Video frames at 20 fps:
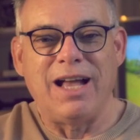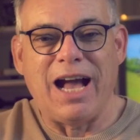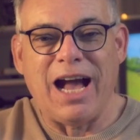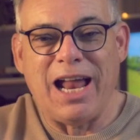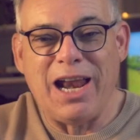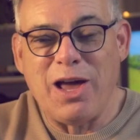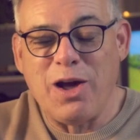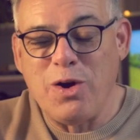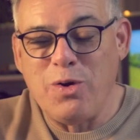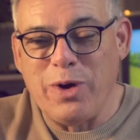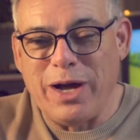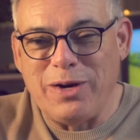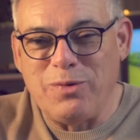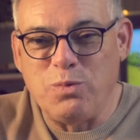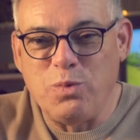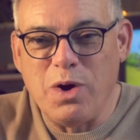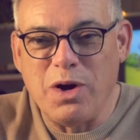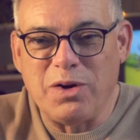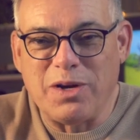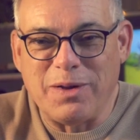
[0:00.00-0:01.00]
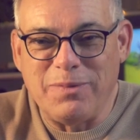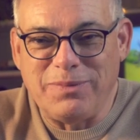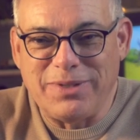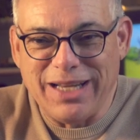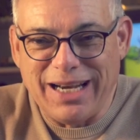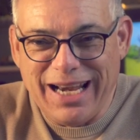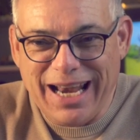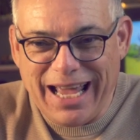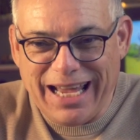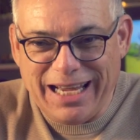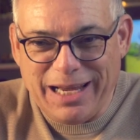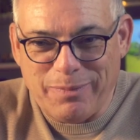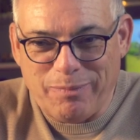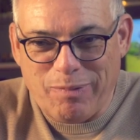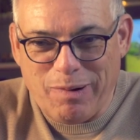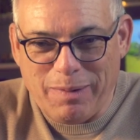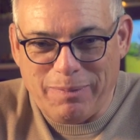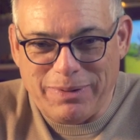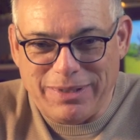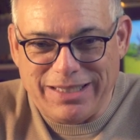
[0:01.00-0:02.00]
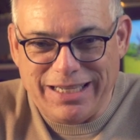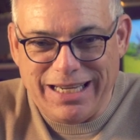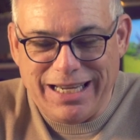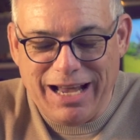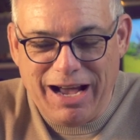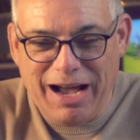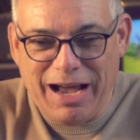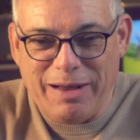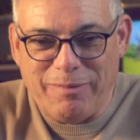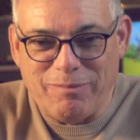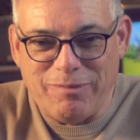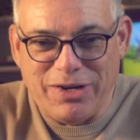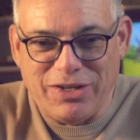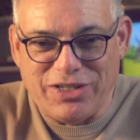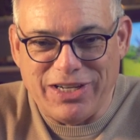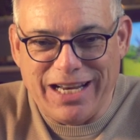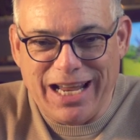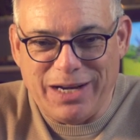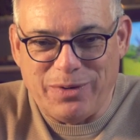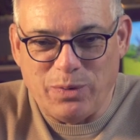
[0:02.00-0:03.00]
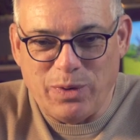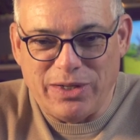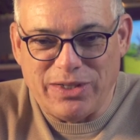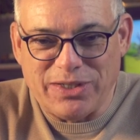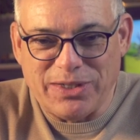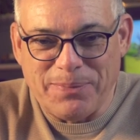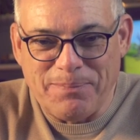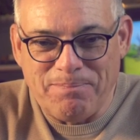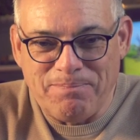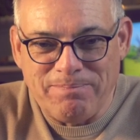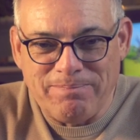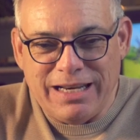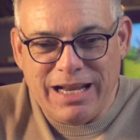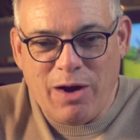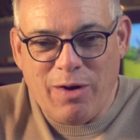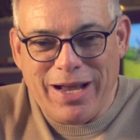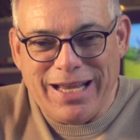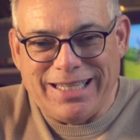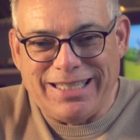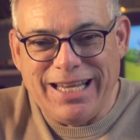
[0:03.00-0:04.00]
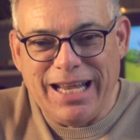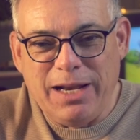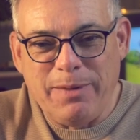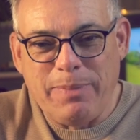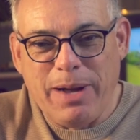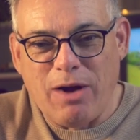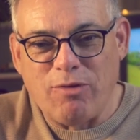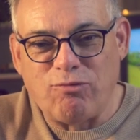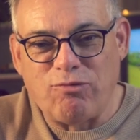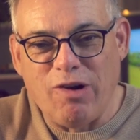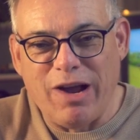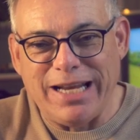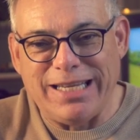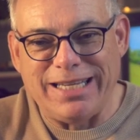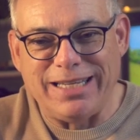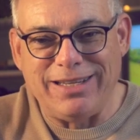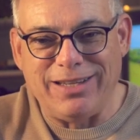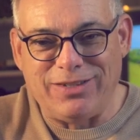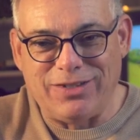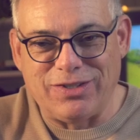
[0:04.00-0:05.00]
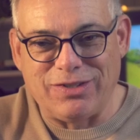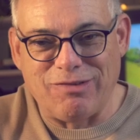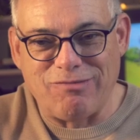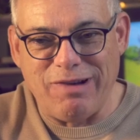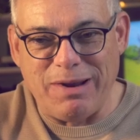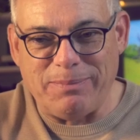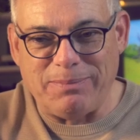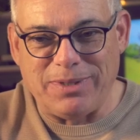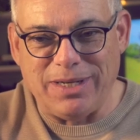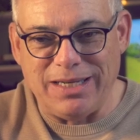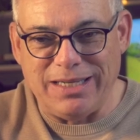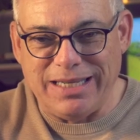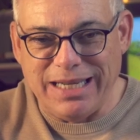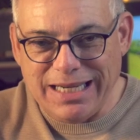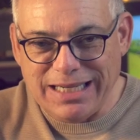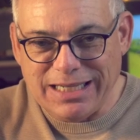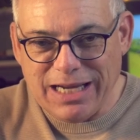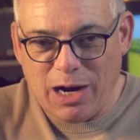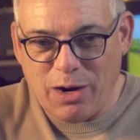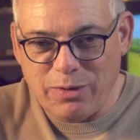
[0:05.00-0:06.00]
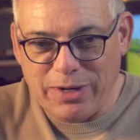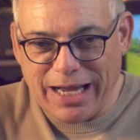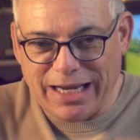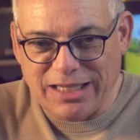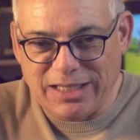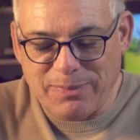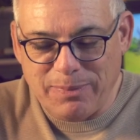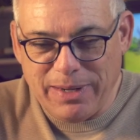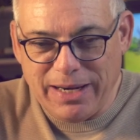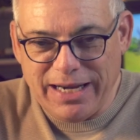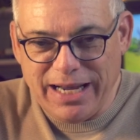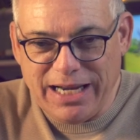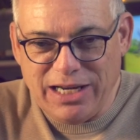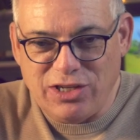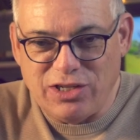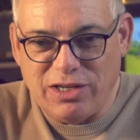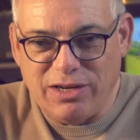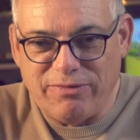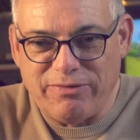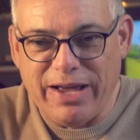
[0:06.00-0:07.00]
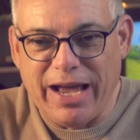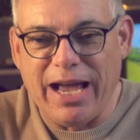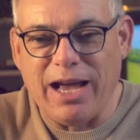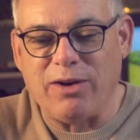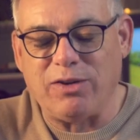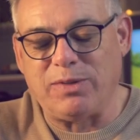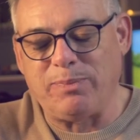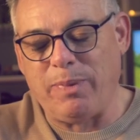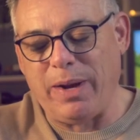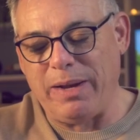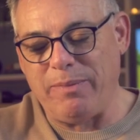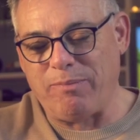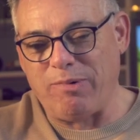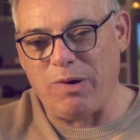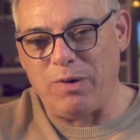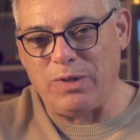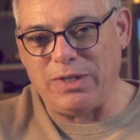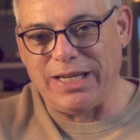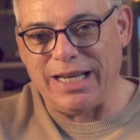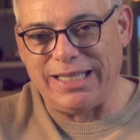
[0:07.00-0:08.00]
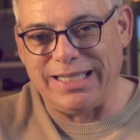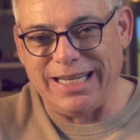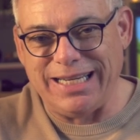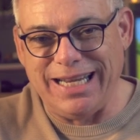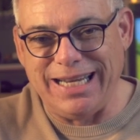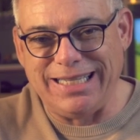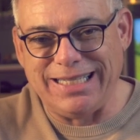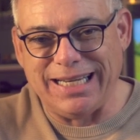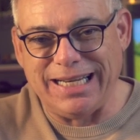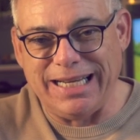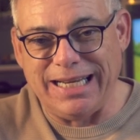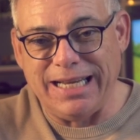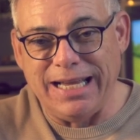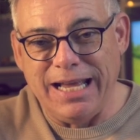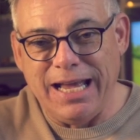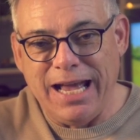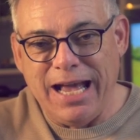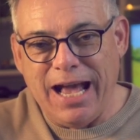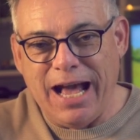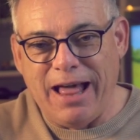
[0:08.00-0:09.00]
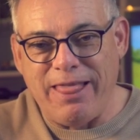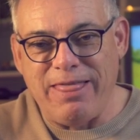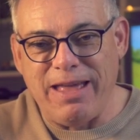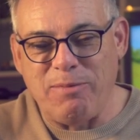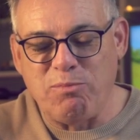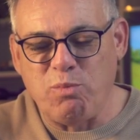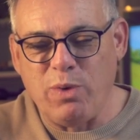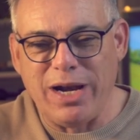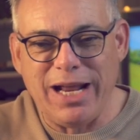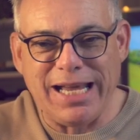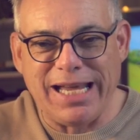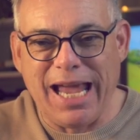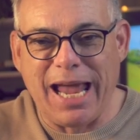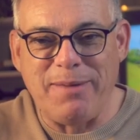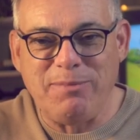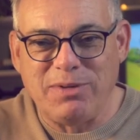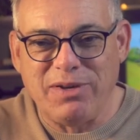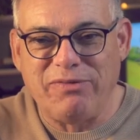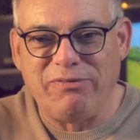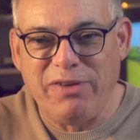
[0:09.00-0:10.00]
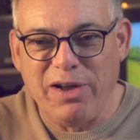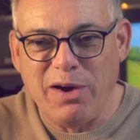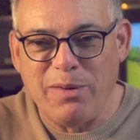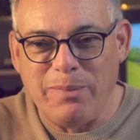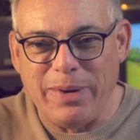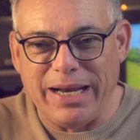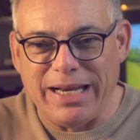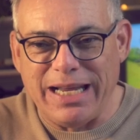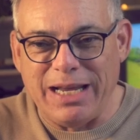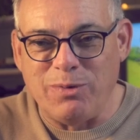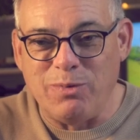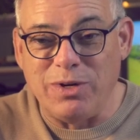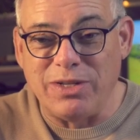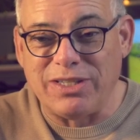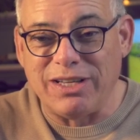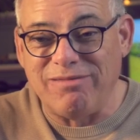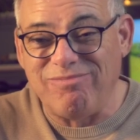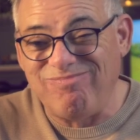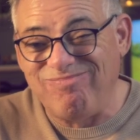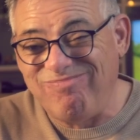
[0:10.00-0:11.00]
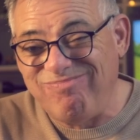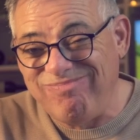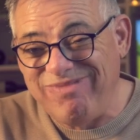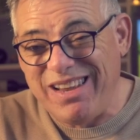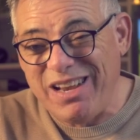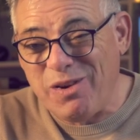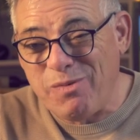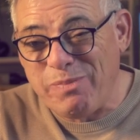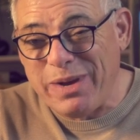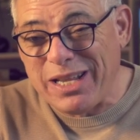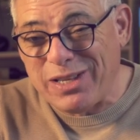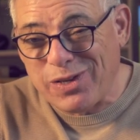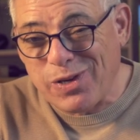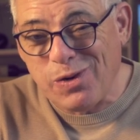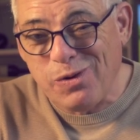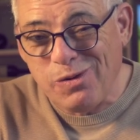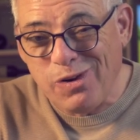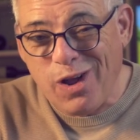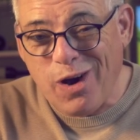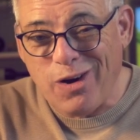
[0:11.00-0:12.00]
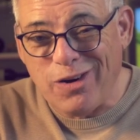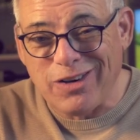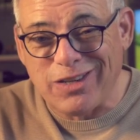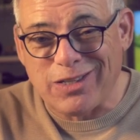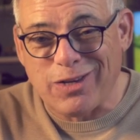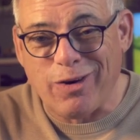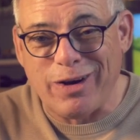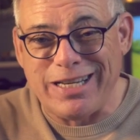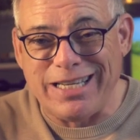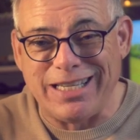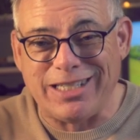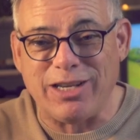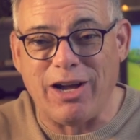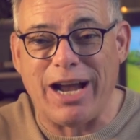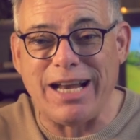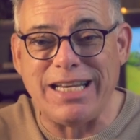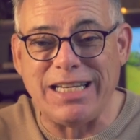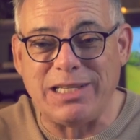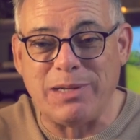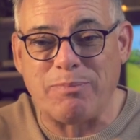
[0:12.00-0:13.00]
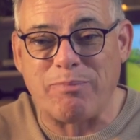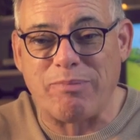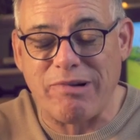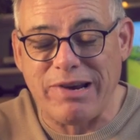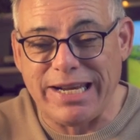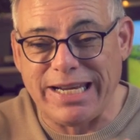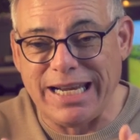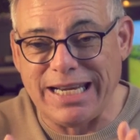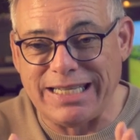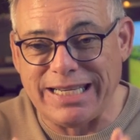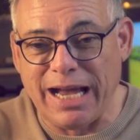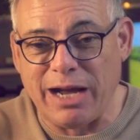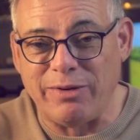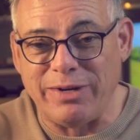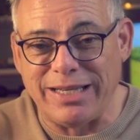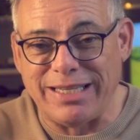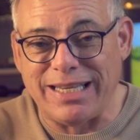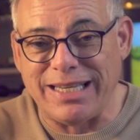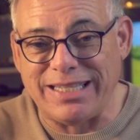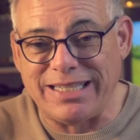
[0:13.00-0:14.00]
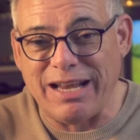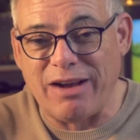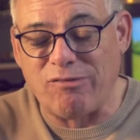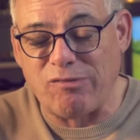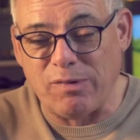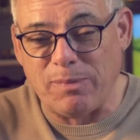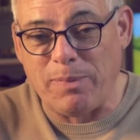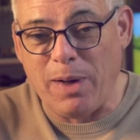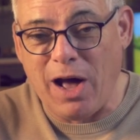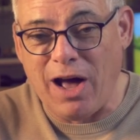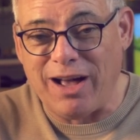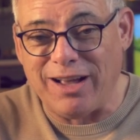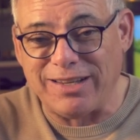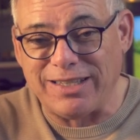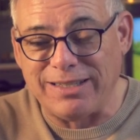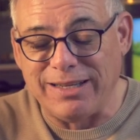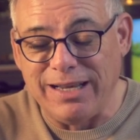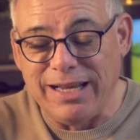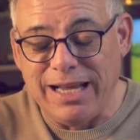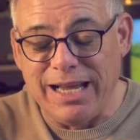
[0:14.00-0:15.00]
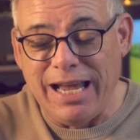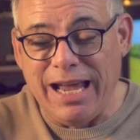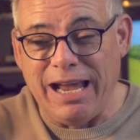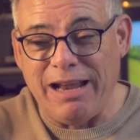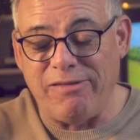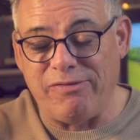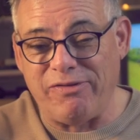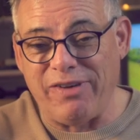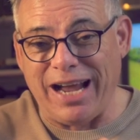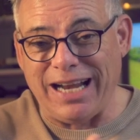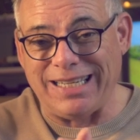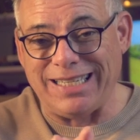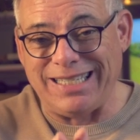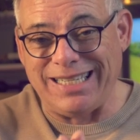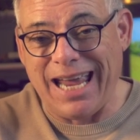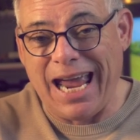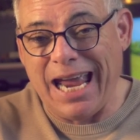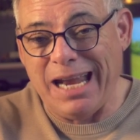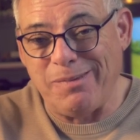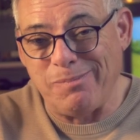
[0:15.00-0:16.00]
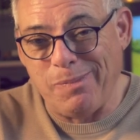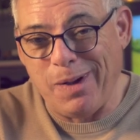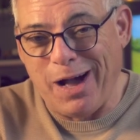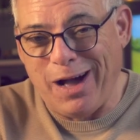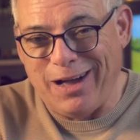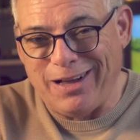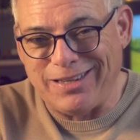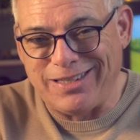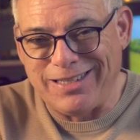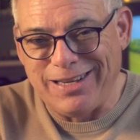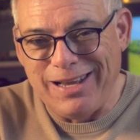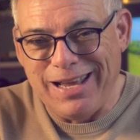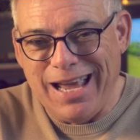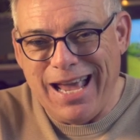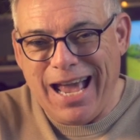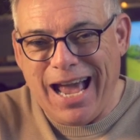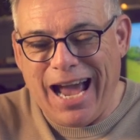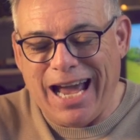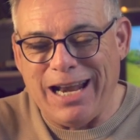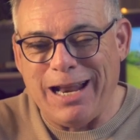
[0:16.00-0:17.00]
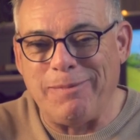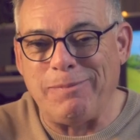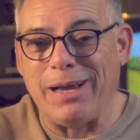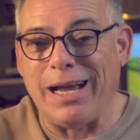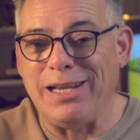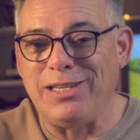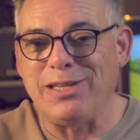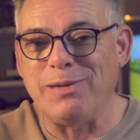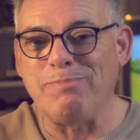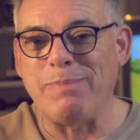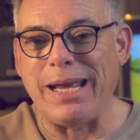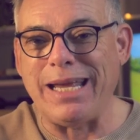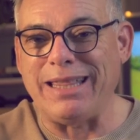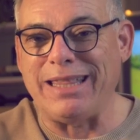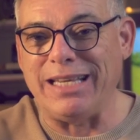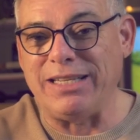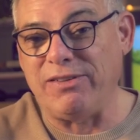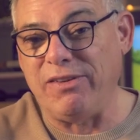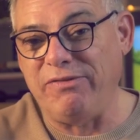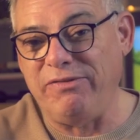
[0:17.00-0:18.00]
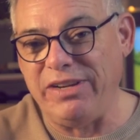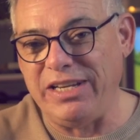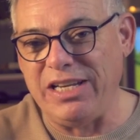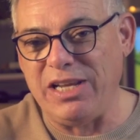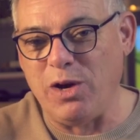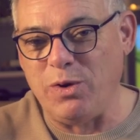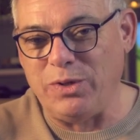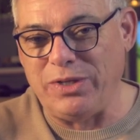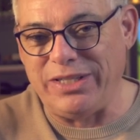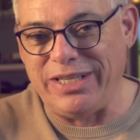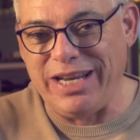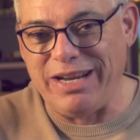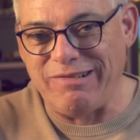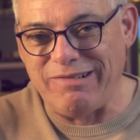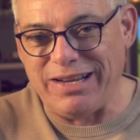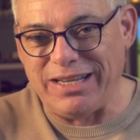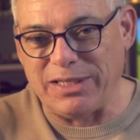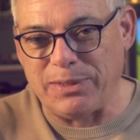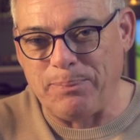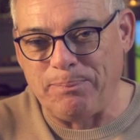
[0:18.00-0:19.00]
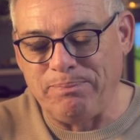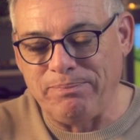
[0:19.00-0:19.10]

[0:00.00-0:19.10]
Hello and welcome to LangheProperty. I'm Richard Edwards. Now, I set about writing a script, a detailed explanation of the house buying process in Italy, and then when I came to film it, it was a little bit too long, so I decided to break it down into several parts. In fact, 10 parts, and I'm going to make this a video series.